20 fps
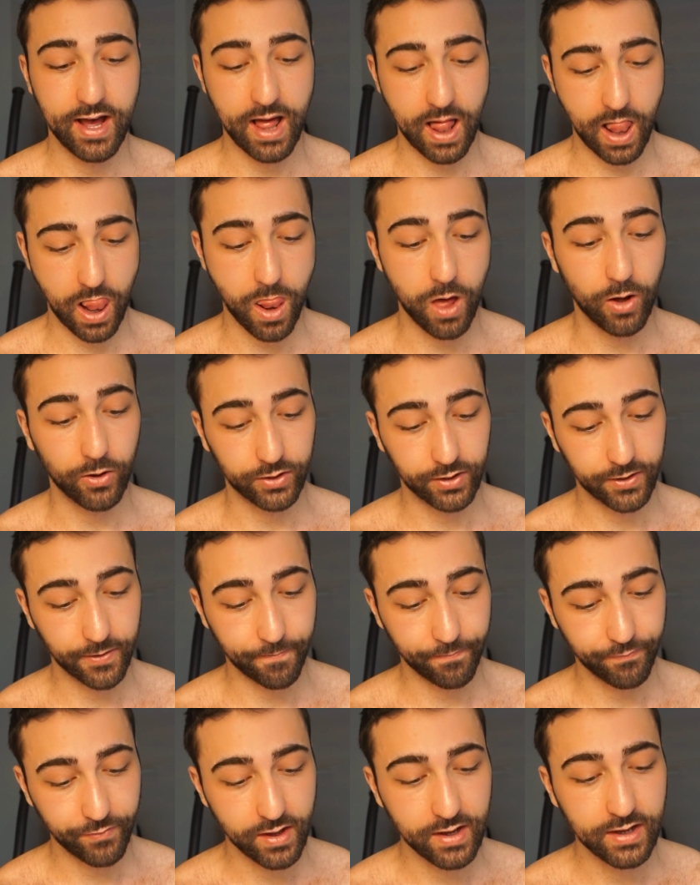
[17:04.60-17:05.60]
a lot,
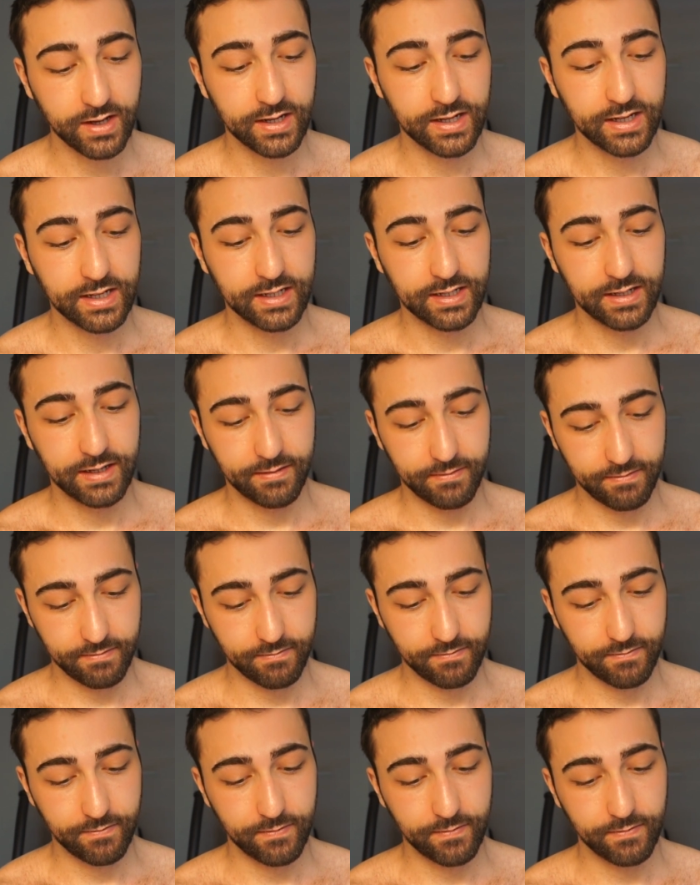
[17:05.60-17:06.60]

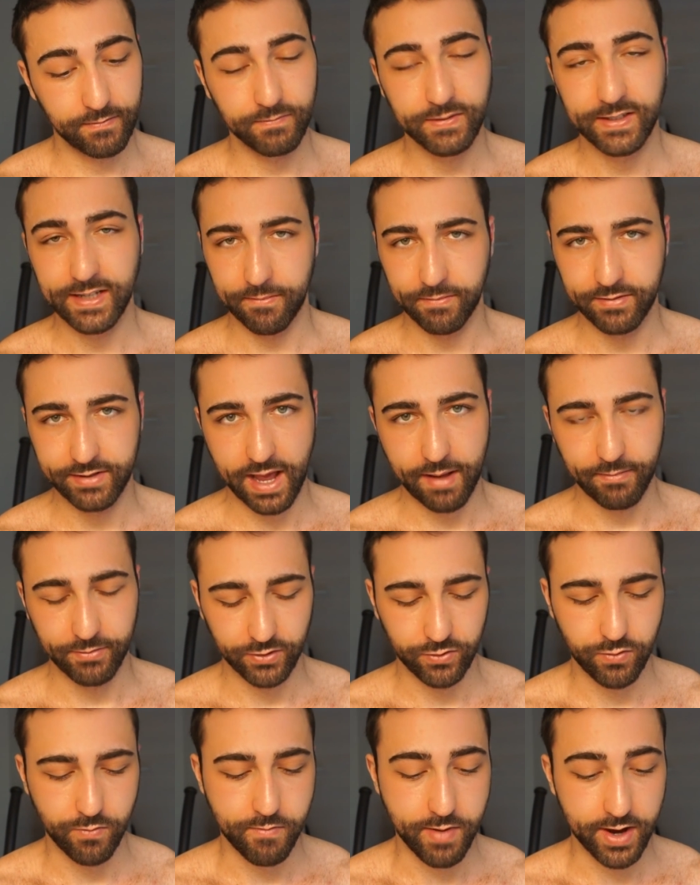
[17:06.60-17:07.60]
sometimes
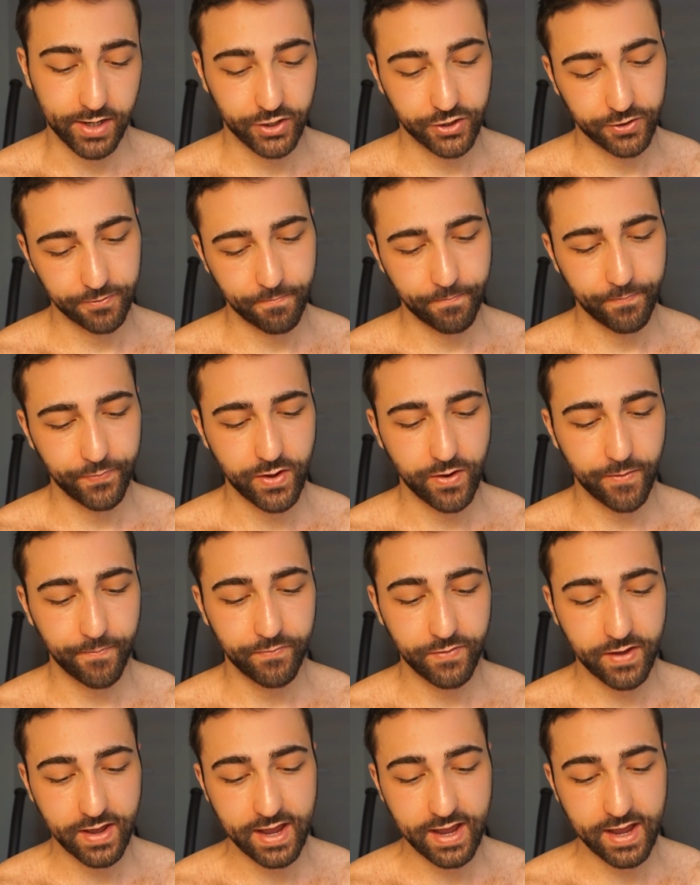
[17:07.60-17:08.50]
too much. No?